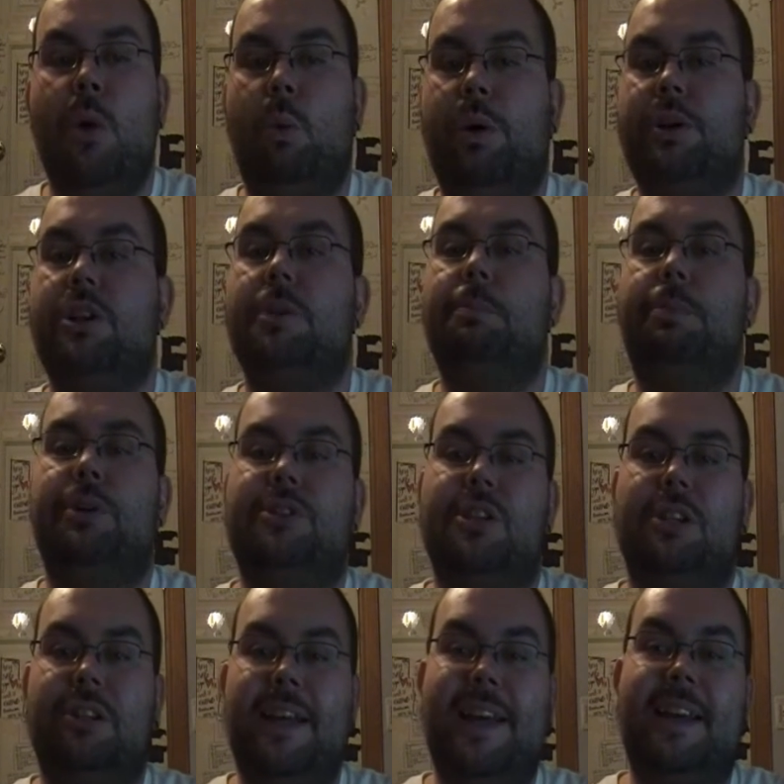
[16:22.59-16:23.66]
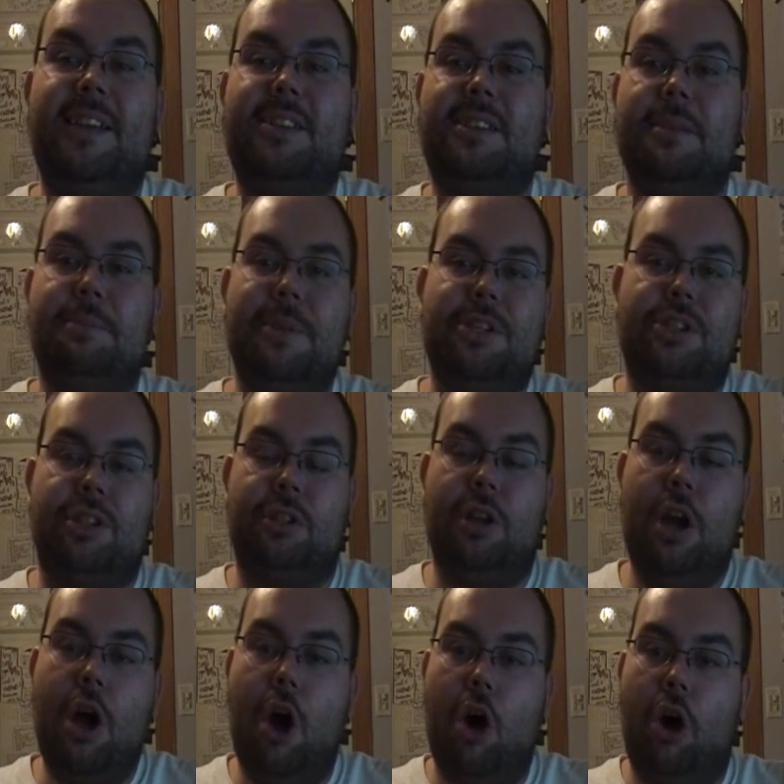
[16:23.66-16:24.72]
One of them puts a leg submission
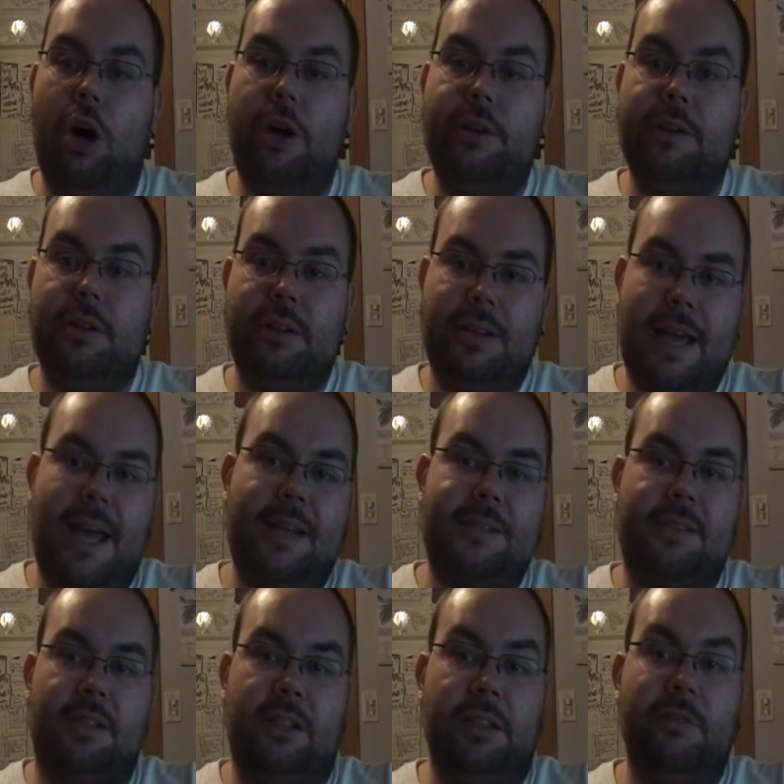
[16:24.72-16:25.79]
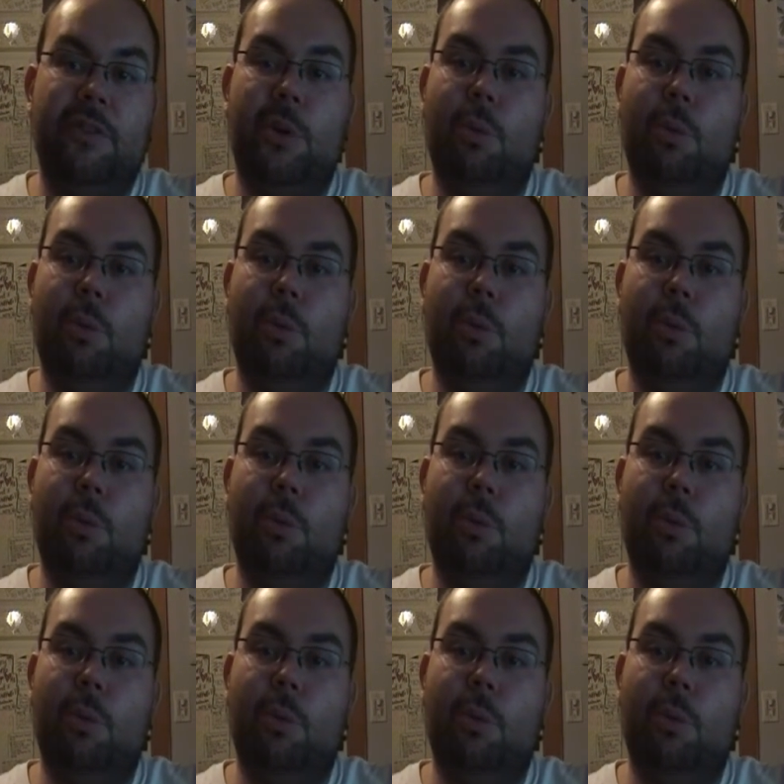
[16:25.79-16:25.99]
on Cassidy,